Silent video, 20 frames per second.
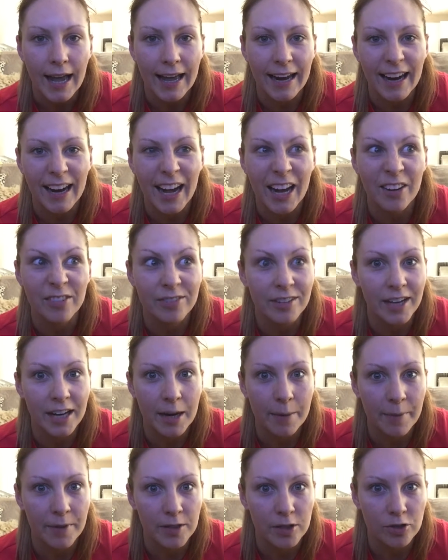and I kind of forget
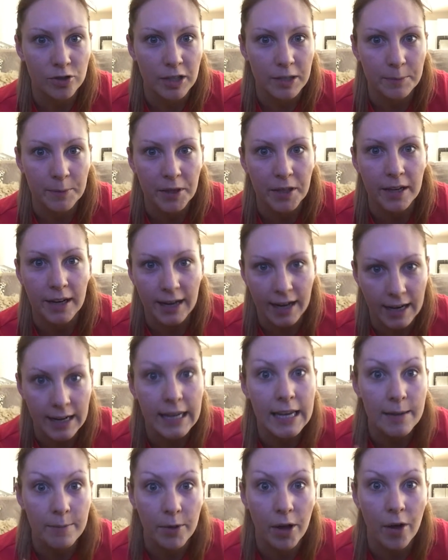I'm on the treadmill and I kind of
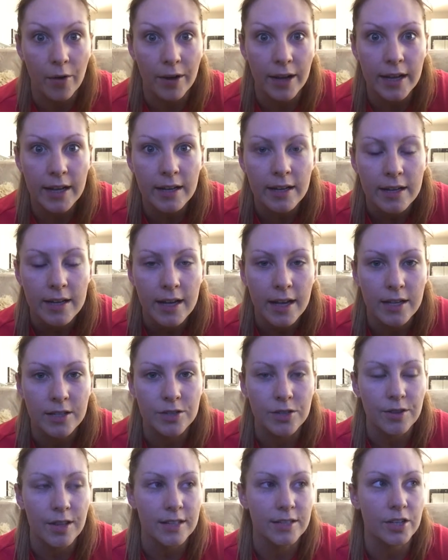keep going. And
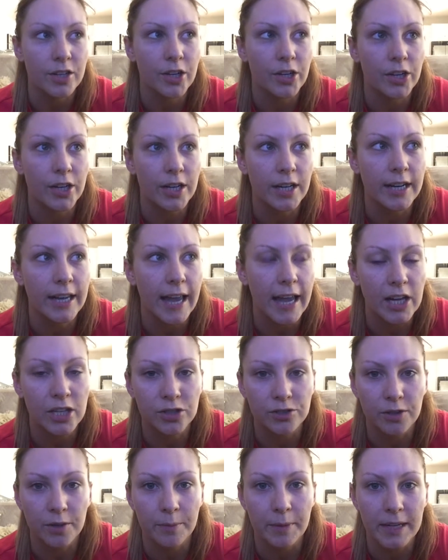so that's a good
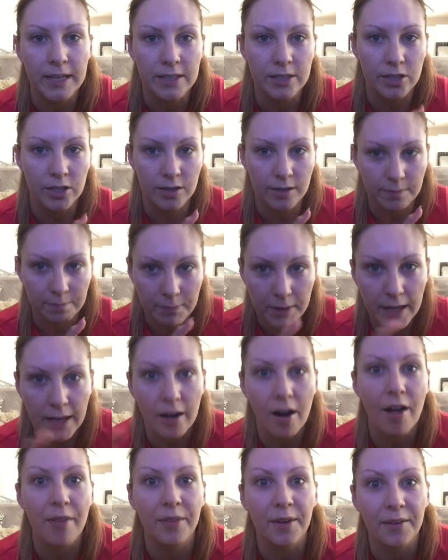gauge for me, is to get
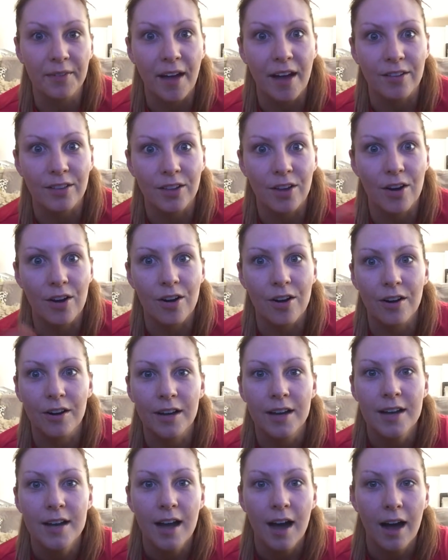on there that long.
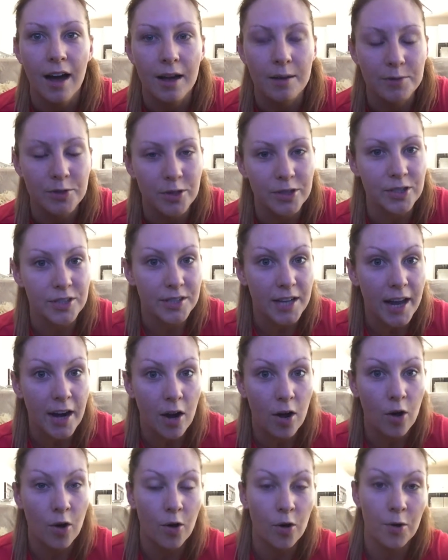So I just got
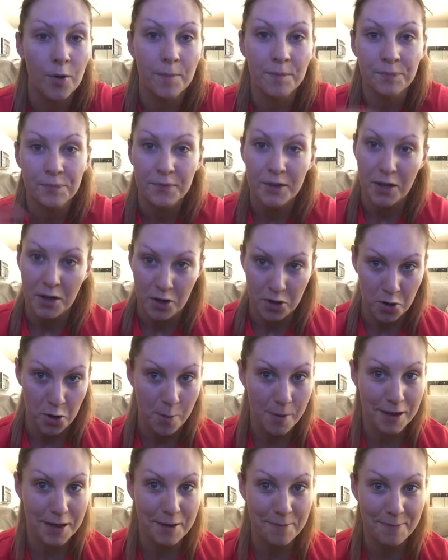home, no
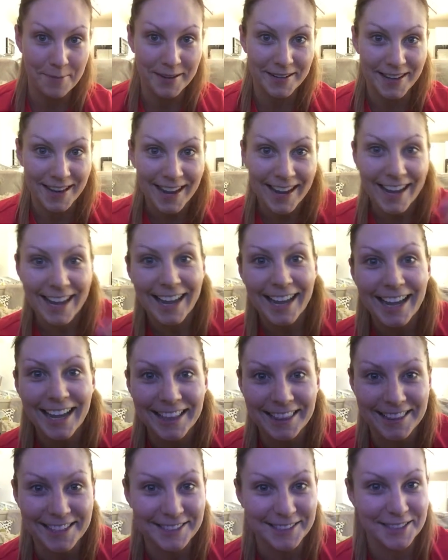makeup Monday.
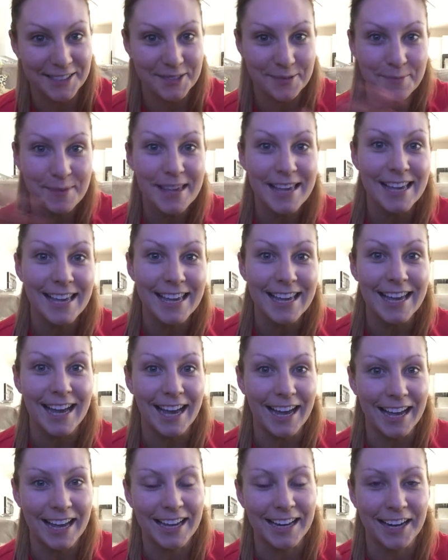This is me.
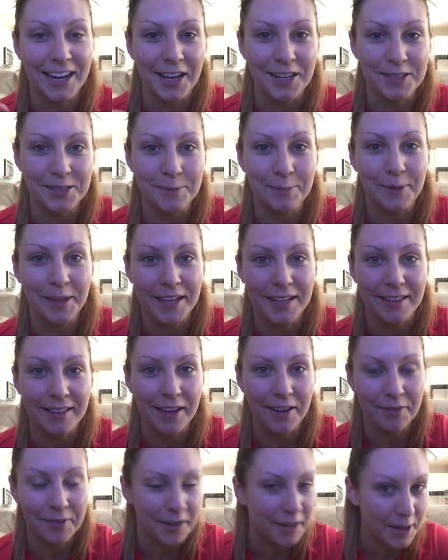I kind of contemplated
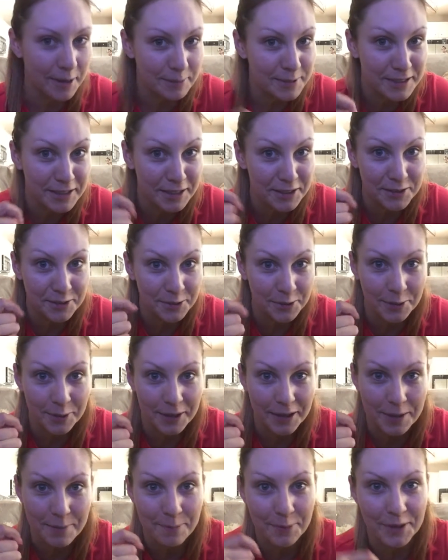like running upstairs real
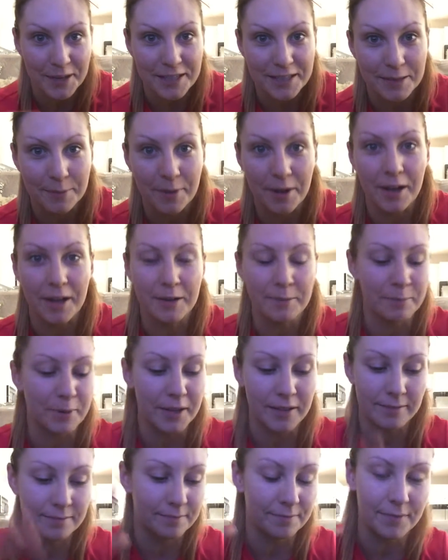quick and putting some on,
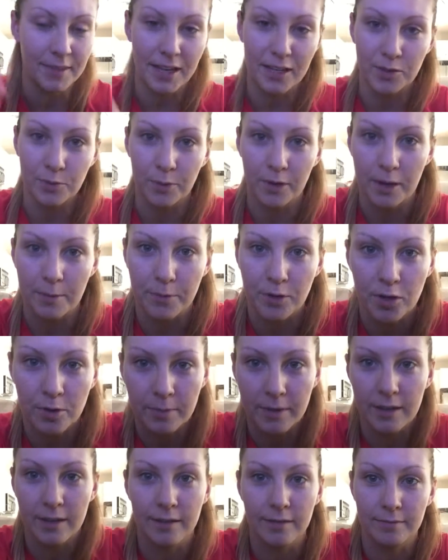but guess what? I'm
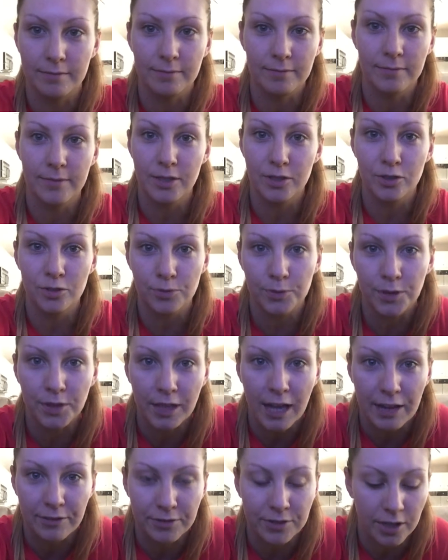human and this is real
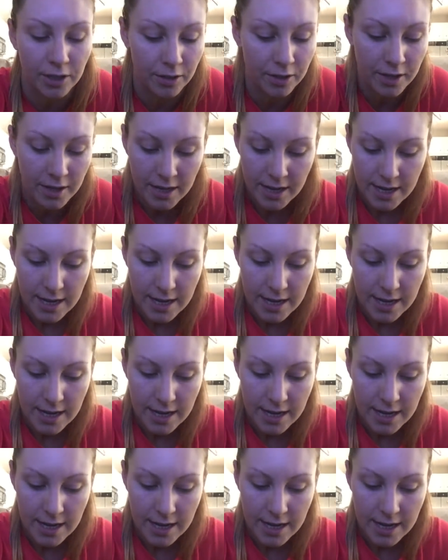life. So